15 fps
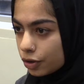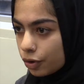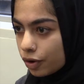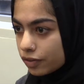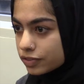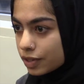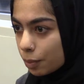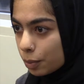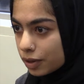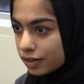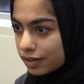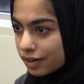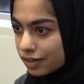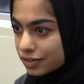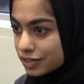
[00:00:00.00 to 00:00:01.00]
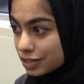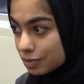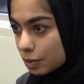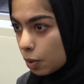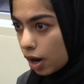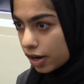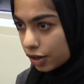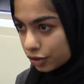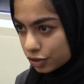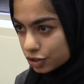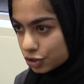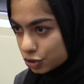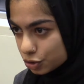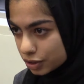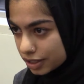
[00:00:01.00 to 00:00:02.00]
You know, if someone sees me walking on the
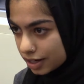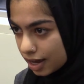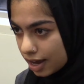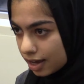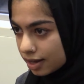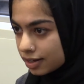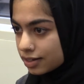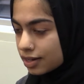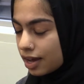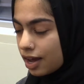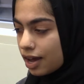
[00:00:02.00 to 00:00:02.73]
street and